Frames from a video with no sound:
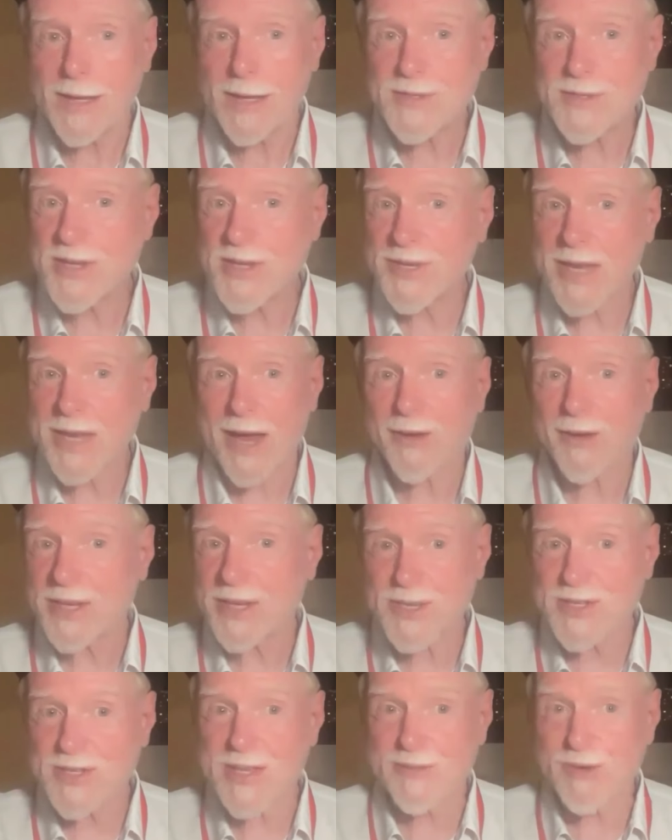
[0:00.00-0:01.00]
It's easy
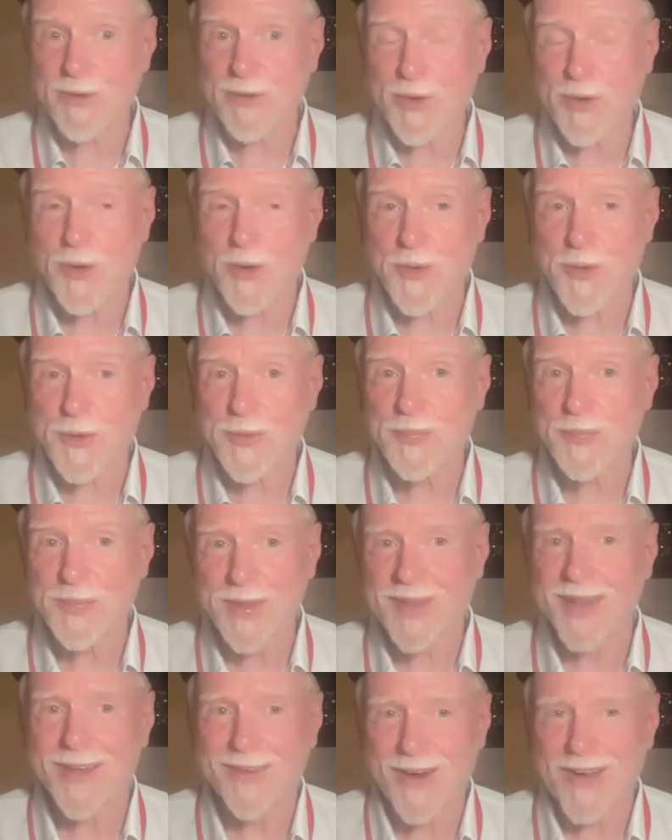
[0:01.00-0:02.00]
nowadays because I have a recorder
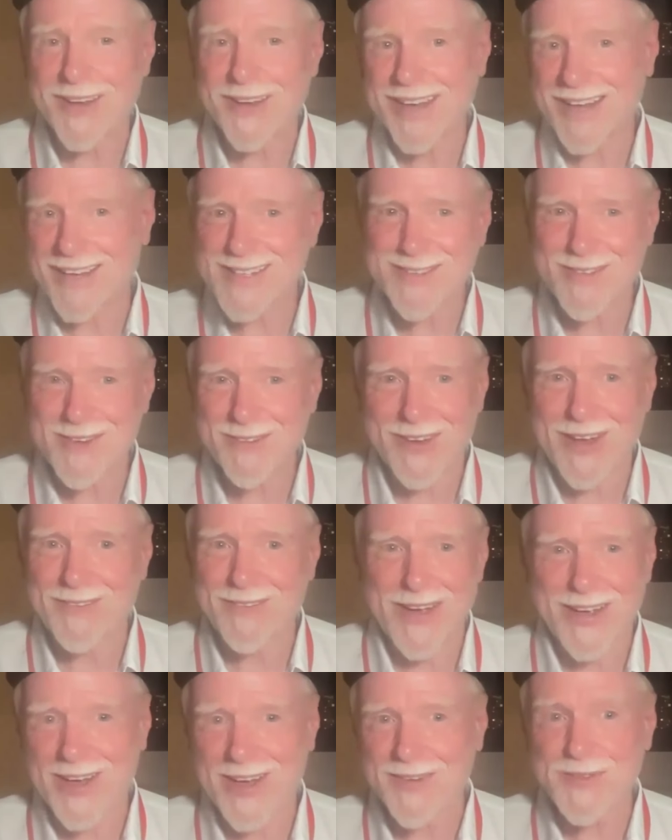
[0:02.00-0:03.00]
right next to me when
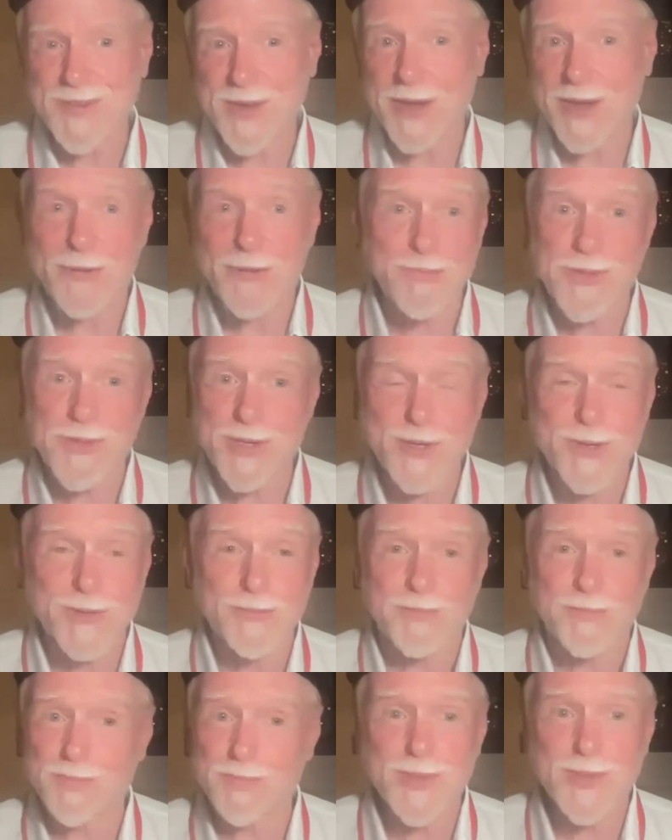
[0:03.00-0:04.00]
I wake up, so I can just